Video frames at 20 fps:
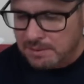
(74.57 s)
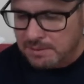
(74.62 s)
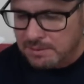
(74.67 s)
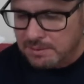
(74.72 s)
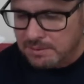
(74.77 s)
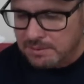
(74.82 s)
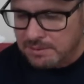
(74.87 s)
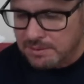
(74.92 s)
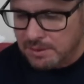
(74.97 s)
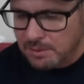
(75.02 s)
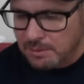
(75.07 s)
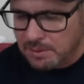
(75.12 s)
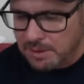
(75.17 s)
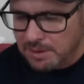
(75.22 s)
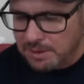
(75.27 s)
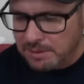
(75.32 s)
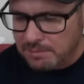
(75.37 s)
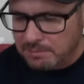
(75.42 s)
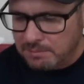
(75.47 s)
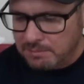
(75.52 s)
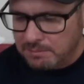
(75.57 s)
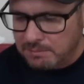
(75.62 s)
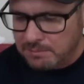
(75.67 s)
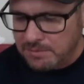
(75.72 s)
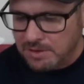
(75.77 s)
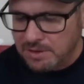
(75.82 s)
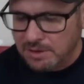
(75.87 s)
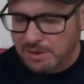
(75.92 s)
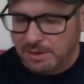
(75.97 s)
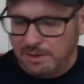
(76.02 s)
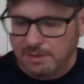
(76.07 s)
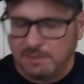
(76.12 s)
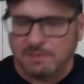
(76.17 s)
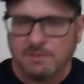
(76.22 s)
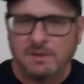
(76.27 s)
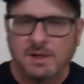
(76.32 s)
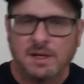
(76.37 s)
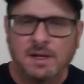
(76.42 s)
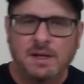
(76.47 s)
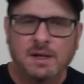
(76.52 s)
So, uh, Kurt,
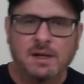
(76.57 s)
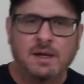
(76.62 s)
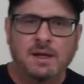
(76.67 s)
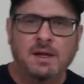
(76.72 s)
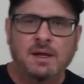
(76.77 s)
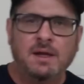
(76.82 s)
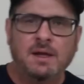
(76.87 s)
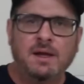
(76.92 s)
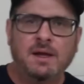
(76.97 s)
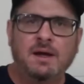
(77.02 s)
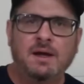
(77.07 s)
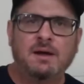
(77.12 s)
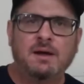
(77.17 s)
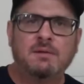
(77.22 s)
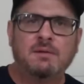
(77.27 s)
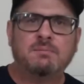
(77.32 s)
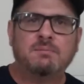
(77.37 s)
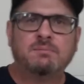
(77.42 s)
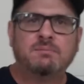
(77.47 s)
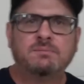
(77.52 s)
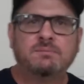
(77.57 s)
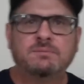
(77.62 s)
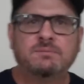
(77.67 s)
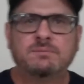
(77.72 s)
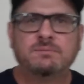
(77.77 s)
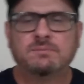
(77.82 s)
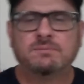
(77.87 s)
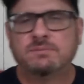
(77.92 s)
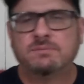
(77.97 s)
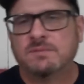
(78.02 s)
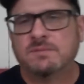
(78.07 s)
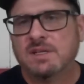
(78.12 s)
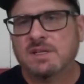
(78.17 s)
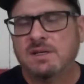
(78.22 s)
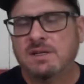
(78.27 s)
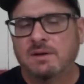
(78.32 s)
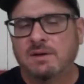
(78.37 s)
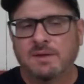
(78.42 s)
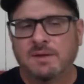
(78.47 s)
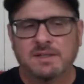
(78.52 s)
um,
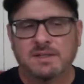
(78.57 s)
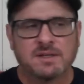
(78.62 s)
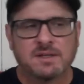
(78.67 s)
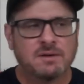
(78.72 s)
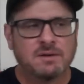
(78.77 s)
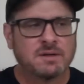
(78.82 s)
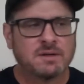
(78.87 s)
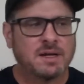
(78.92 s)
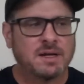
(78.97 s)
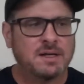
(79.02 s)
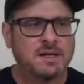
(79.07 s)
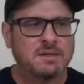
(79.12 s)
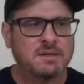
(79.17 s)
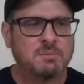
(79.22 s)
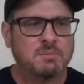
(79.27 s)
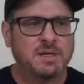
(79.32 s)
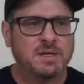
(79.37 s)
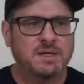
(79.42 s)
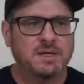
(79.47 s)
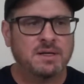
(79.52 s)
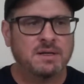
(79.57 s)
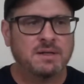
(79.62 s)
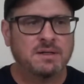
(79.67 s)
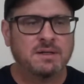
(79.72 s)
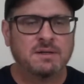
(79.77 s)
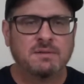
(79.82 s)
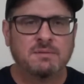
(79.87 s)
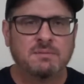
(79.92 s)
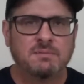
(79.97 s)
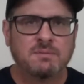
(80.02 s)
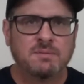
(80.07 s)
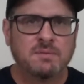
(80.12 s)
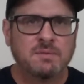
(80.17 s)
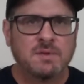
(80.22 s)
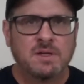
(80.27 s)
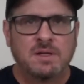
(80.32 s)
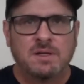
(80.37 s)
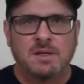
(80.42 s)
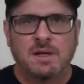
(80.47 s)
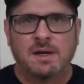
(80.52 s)
you know, that's going to kind of depend
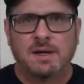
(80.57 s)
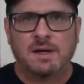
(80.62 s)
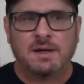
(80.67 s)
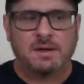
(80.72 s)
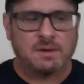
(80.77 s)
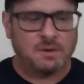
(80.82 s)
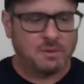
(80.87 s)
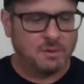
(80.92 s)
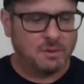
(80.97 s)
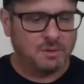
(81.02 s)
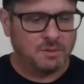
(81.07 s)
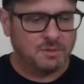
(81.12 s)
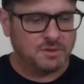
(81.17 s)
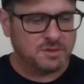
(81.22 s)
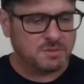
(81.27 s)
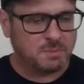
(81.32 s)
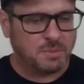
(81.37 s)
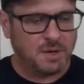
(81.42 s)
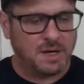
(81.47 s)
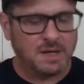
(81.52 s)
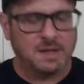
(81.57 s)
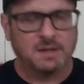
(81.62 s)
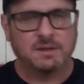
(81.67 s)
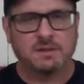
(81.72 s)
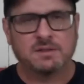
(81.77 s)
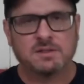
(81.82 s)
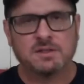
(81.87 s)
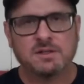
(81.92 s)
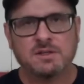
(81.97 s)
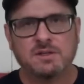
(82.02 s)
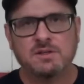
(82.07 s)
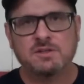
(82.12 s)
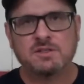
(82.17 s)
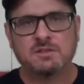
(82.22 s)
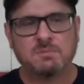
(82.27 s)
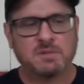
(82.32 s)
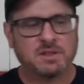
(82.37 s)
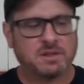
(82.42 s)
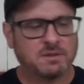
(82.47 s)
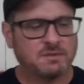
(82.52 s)
uh, on the spray gun that they're
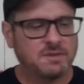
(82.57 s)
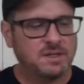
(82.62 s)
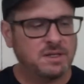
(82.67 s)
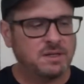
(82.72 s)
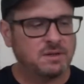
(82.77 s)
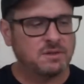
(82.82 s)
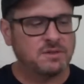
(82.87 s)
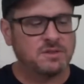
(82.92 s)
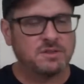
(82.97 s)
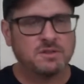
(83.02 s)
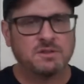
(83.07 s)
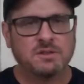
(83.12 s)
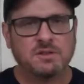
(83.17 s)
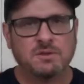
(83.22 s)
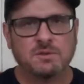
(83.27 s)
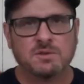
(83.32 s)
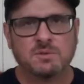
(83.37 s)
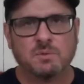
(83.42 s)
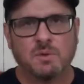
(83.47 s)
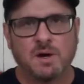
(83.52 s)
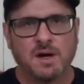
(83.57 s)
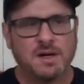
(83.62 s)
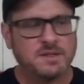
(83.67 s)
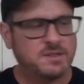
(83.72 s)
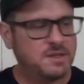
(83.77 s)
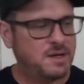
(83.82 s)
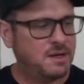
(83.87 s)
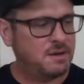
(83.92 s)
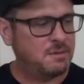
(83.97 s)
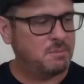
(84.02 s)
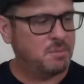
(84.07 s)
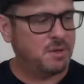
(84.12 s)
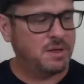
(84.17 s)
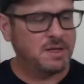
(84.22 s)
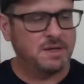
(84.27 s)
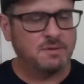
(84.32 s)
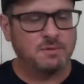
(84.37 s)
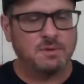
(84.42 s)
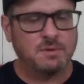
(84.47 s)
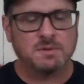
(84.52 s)
using, but the video you, you was watching, I
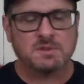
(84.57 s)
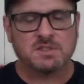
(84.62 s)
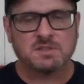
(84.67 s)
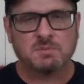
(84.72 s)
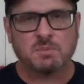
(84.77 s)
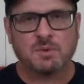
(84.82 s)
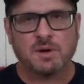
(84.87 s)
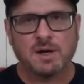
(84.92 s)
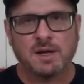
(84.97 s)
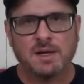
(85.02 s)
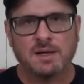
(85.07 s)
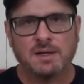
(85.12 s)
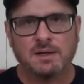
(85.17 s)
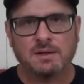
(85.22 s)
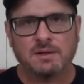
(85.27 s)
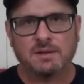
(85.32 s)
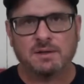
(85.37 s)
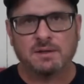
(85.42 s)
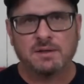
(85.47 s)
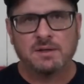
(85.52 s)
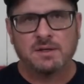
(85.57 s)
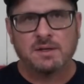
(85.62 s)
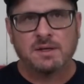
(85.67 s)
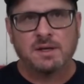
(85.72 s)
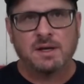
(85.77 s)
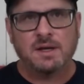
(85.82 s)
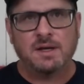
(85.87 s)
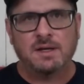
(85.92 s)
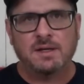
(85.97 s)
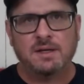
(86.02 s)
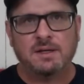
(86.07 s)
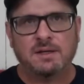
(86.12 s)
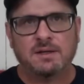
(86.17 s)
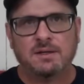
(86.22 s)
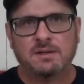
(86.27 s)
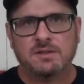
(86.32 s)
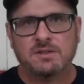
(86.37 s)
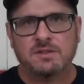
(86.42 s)
believe we was spraying a, a, uh,